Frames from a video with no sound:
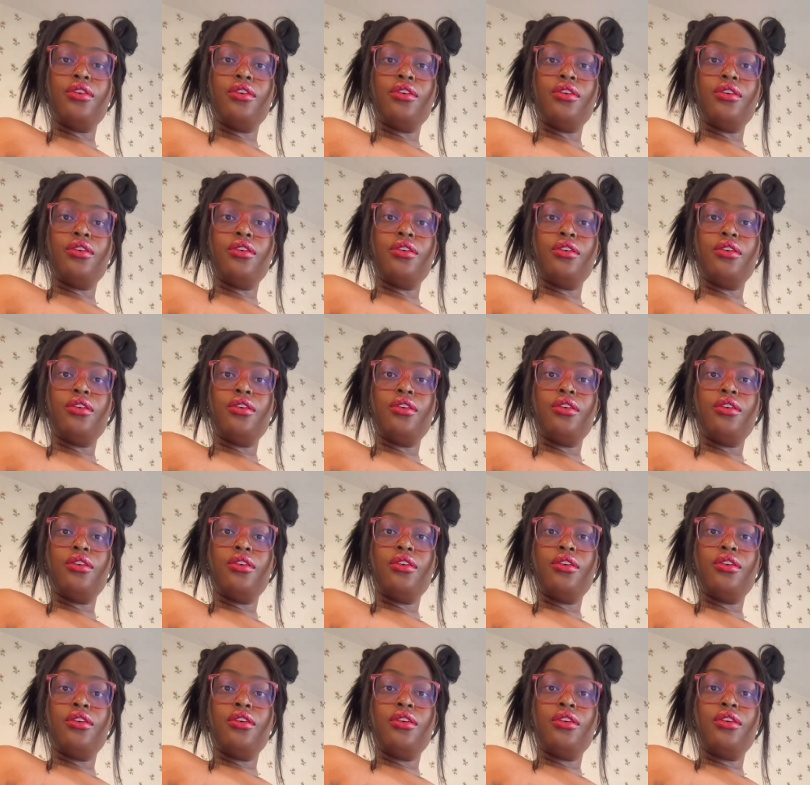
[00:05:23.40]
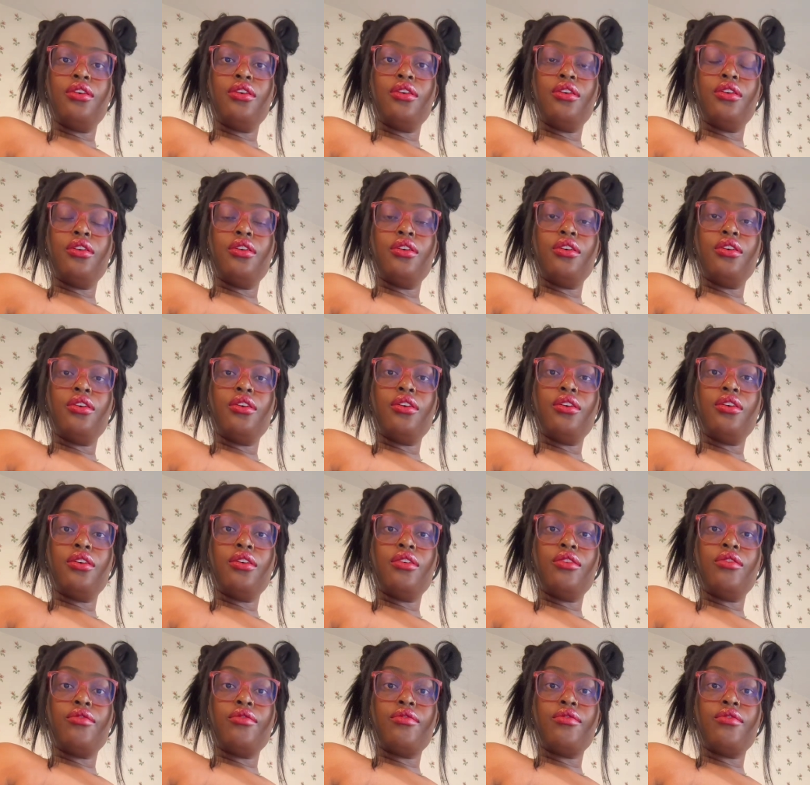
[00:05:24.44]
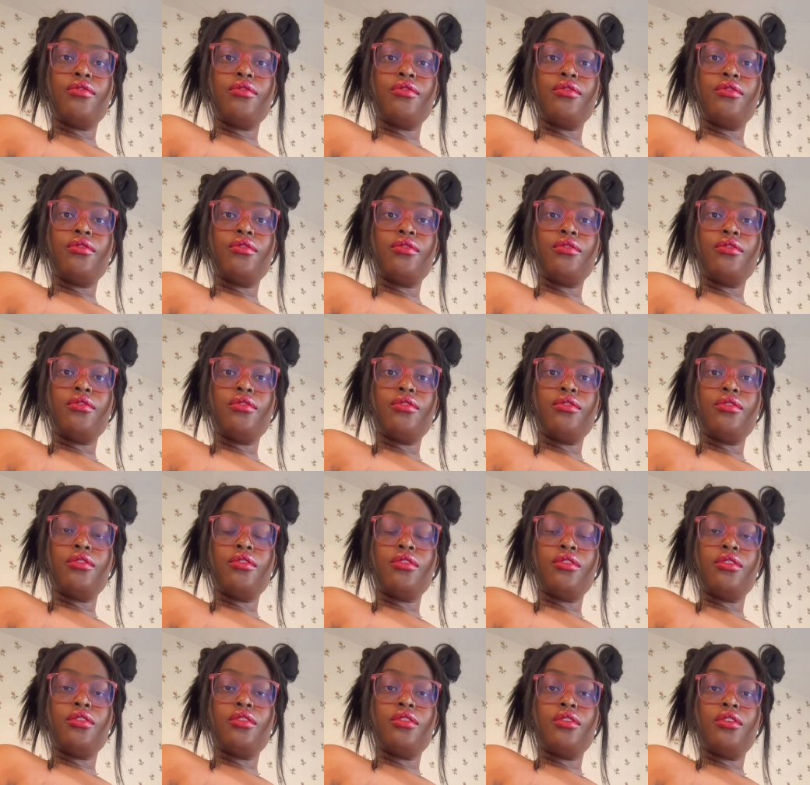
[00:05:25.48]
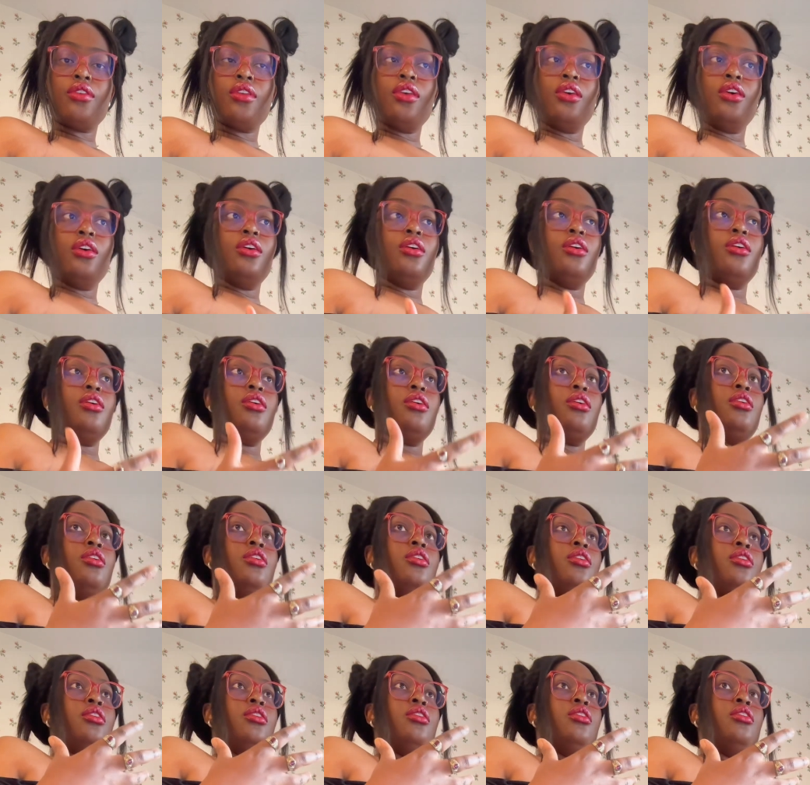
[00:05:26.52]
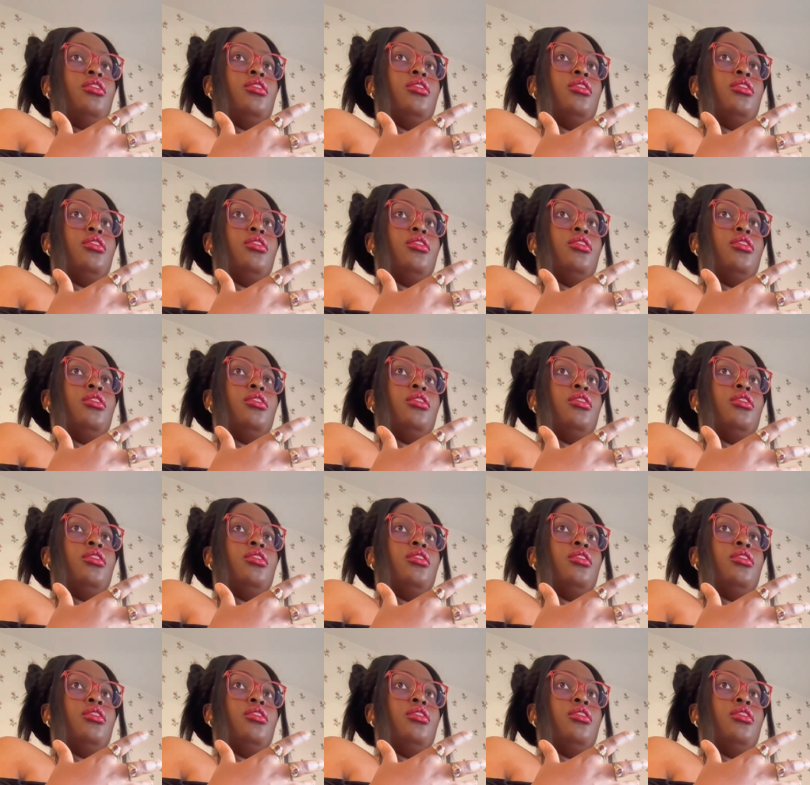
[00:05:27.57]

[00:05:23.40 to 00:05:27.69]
Nobody speaks.